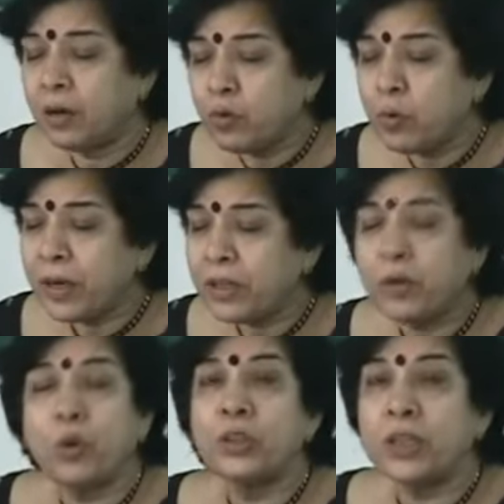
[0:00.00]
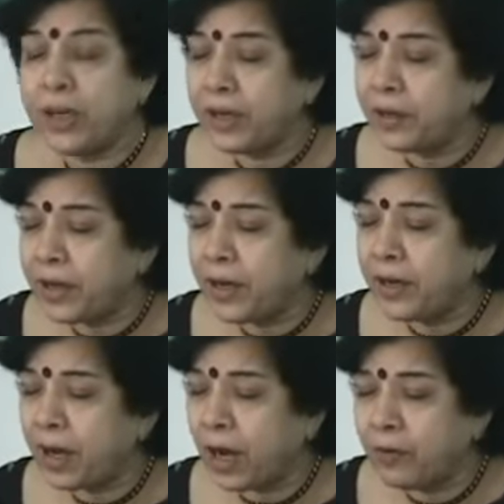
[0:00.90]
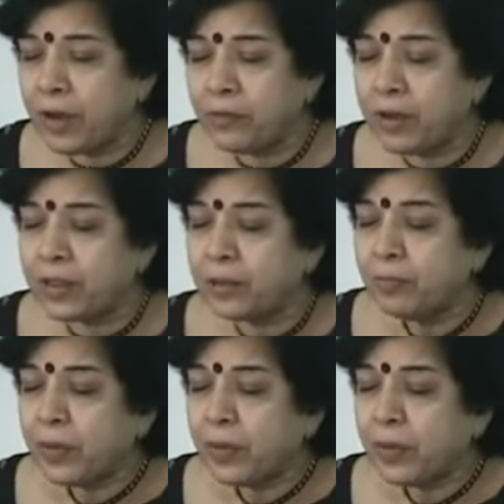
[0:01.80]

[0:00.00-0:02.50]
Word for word: women totally did away with.